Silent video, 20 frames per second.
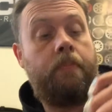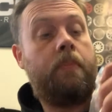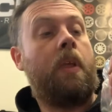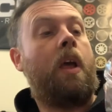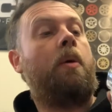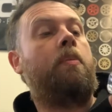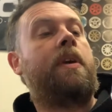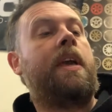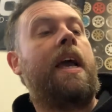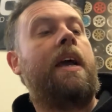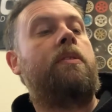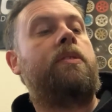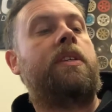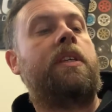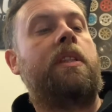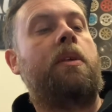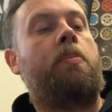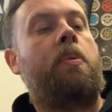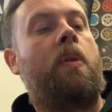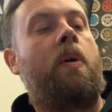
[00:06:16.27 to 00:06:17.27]
I'm
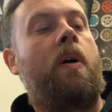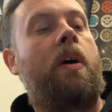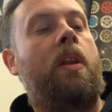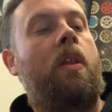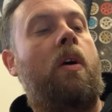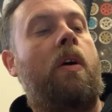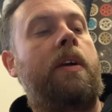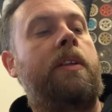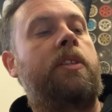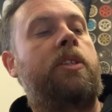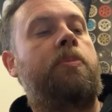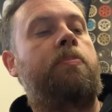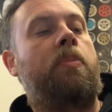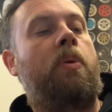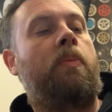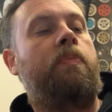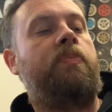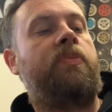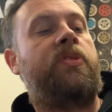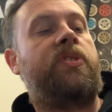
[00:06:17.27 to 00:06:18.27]
counting the ply lines,
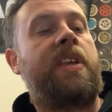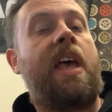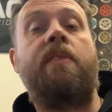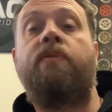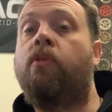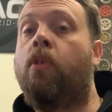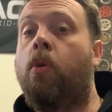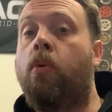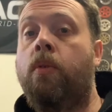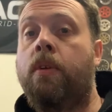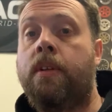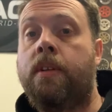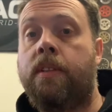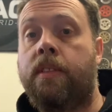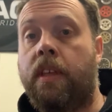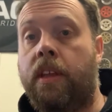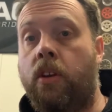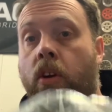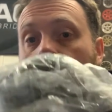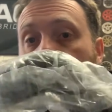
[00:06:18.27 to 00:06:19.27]
but several.
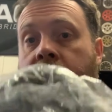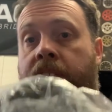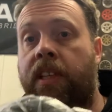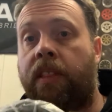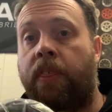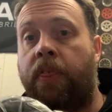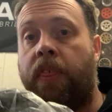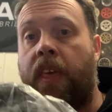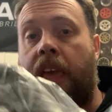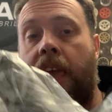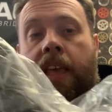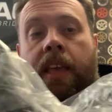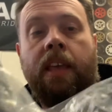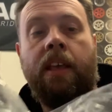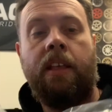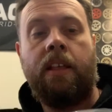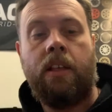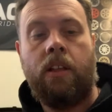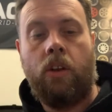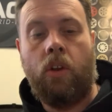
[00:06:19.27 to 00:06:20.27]
They're nice and thick,
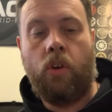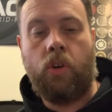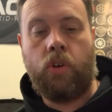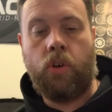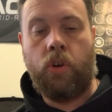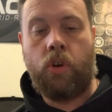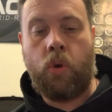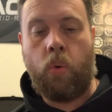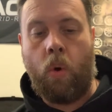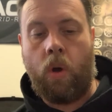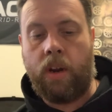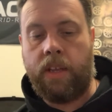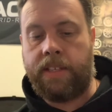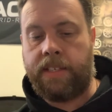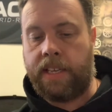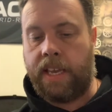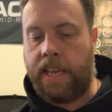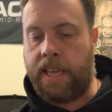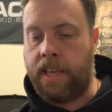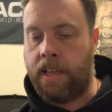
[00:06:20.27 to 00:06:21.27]
look good
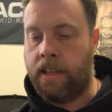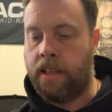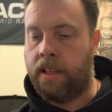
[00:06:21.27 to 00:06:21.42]
quality.